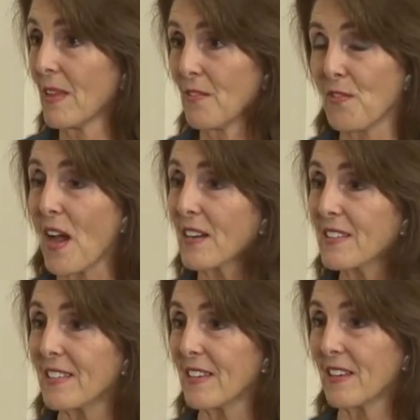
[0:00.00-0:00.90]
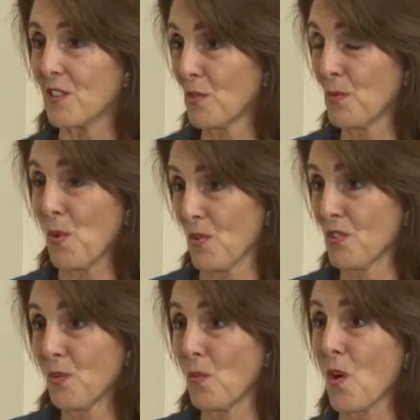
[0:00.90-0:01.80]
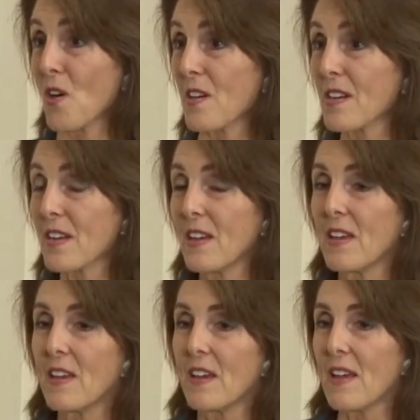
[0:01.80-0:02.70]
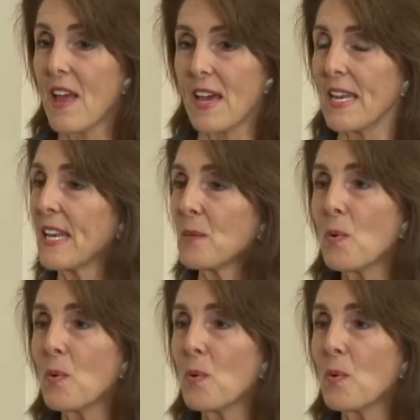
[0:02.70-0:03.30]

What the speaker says: effect, to work at any